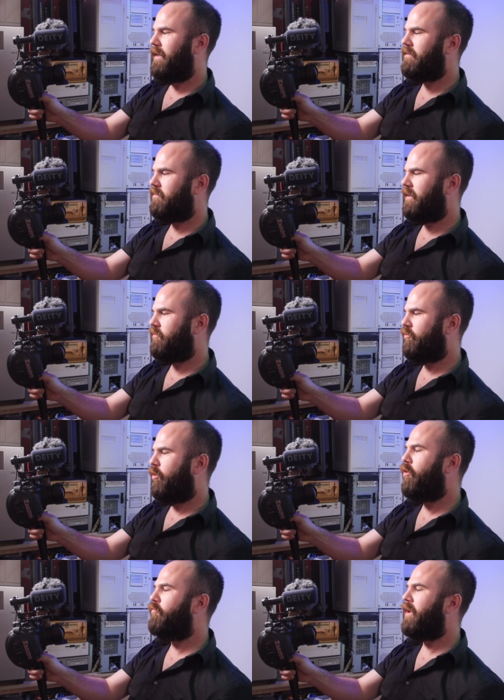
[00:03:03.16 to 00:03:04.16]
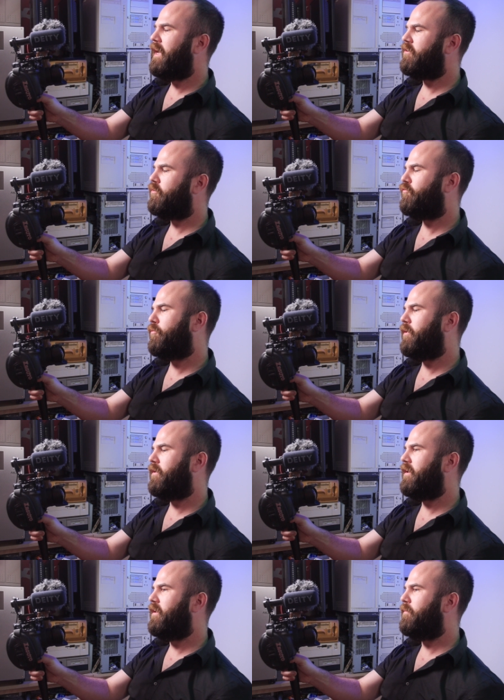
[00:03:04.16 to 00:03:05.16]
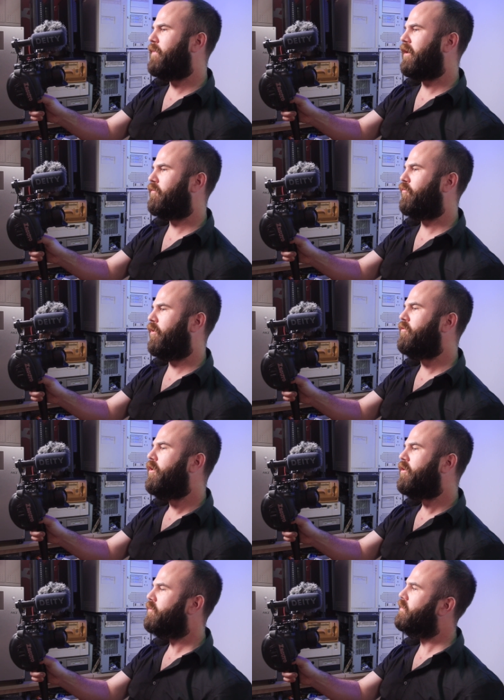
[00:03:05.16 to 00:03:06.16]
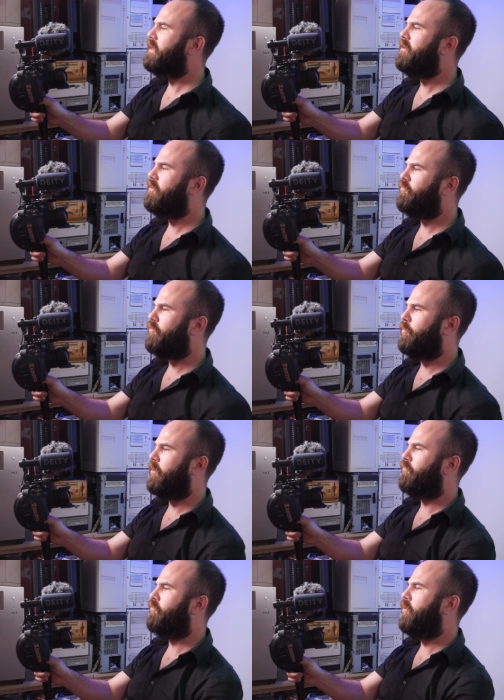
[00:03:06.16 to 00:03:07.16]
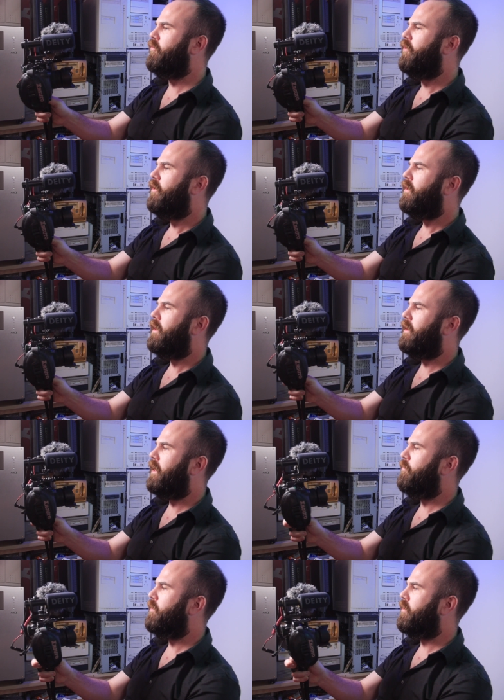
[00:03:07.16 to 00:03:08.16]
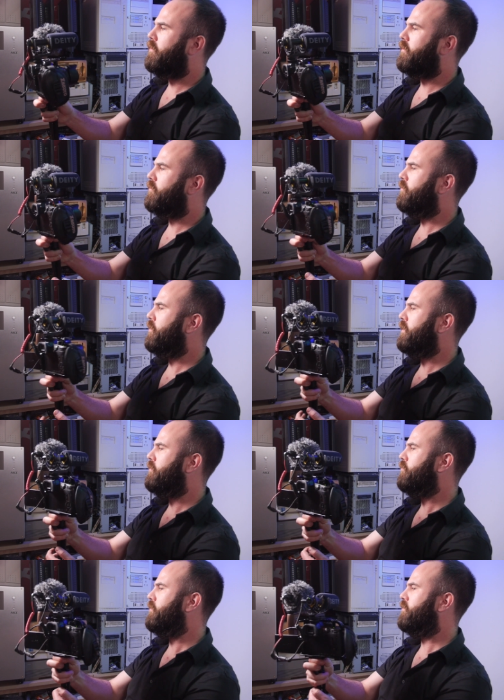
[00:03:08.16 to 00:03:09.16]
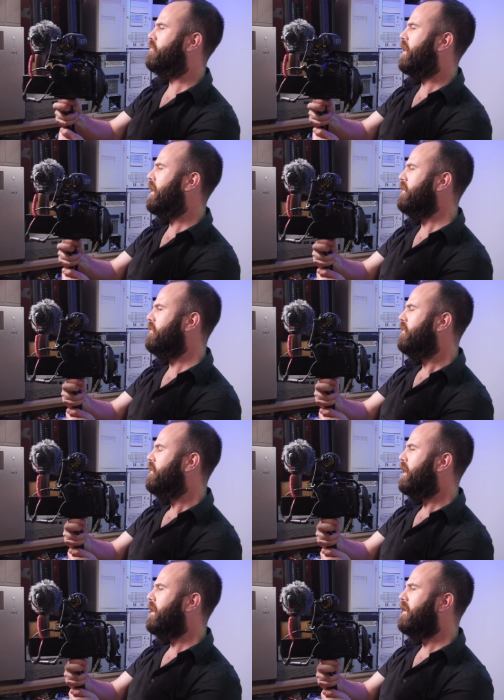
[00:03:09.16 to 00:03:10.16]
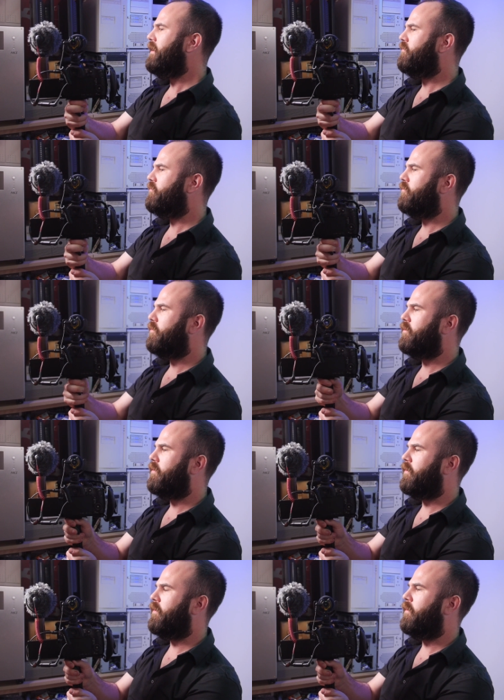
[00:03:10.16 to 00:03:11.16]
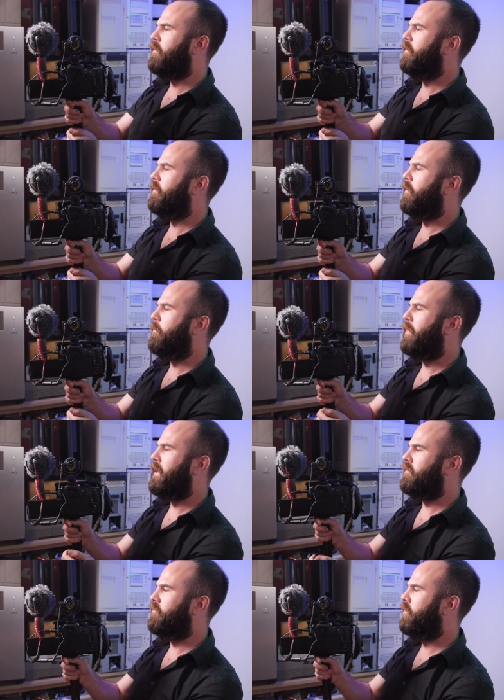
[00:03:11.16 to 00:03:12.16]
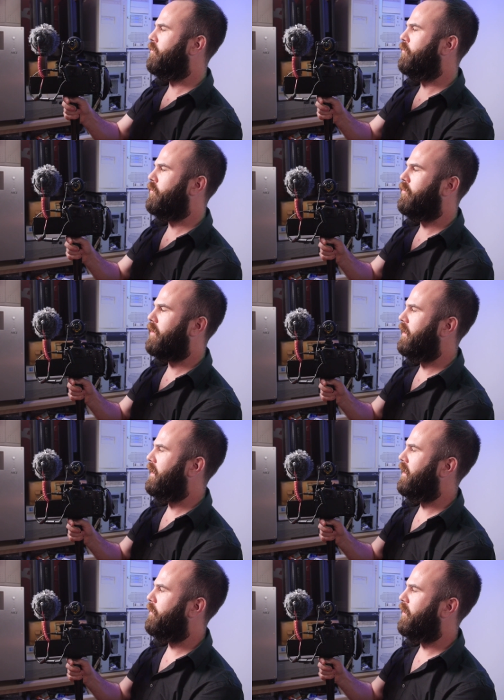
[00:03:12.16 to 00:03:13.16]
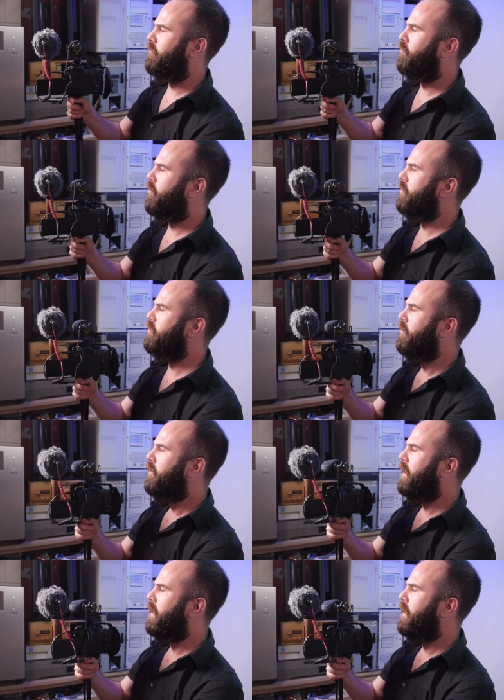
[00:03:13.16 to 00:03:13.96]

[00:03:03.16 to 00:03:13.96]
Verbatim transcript: Let's test the off axis from the Deity microphone. So this is from the front and now we're gonna turn it to the side and let's talk uh, a bit so you can hear my voice.